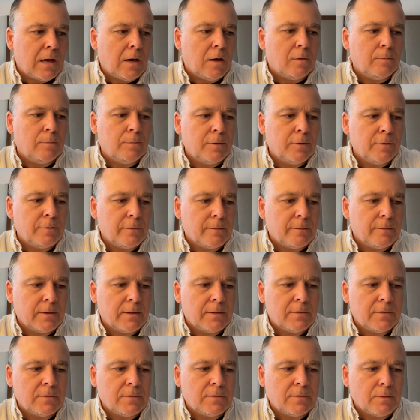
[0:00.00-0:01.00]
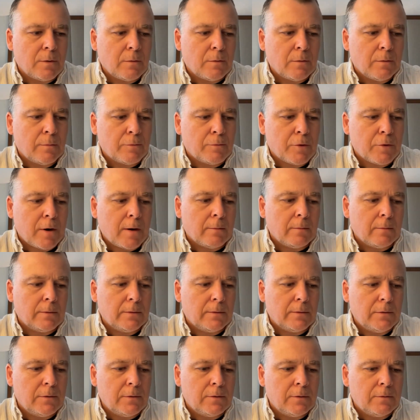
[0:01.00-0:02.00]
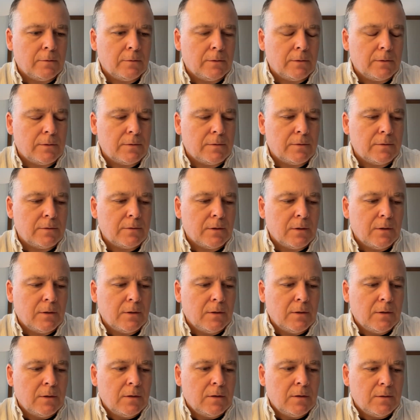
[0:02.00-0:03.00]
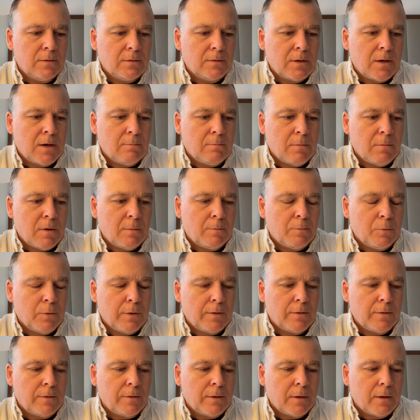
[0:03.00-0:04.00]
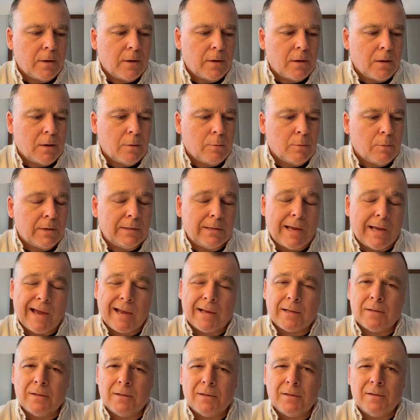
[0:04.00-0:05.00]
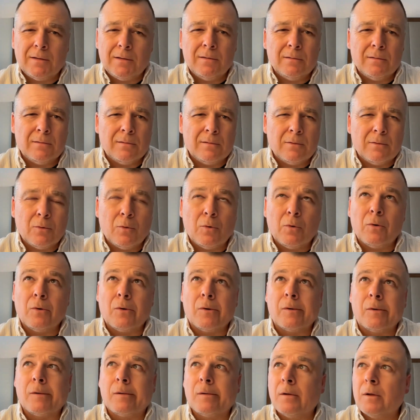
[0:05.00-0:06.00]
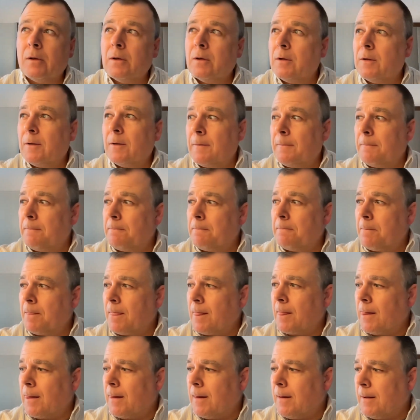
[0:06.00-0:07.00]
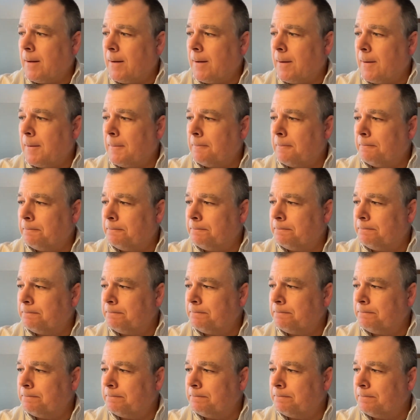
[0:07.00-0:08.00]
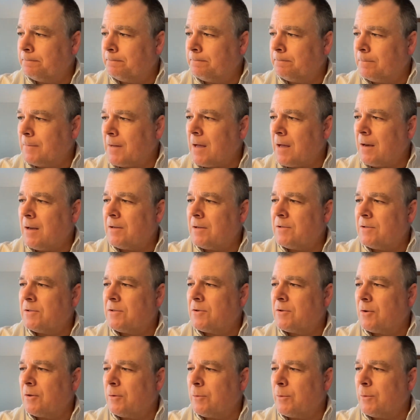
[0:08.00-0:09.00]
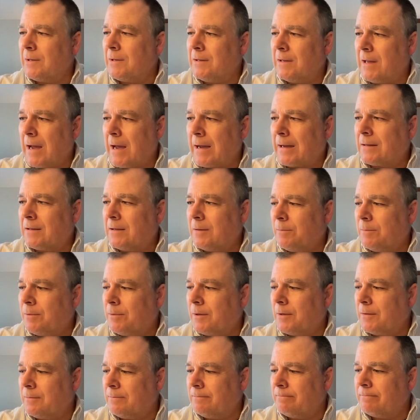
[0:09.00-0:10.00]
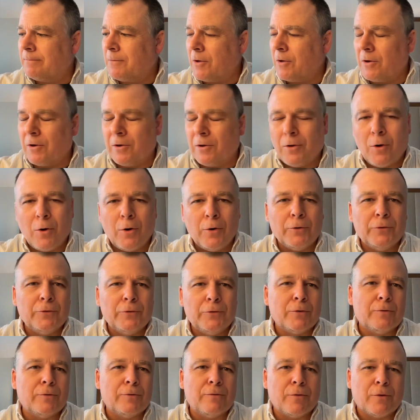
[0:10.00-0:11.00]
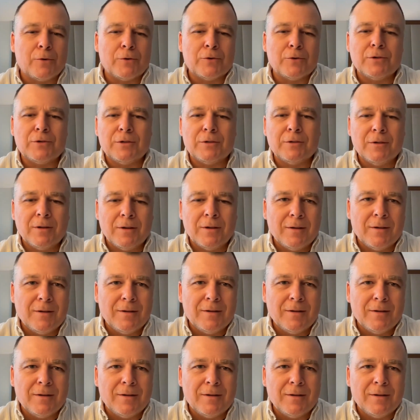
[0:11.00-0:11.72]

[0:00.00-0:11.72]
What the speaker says: output from this, what we'll probably do is come up with a redacted or not necessarily redacted, but an altered version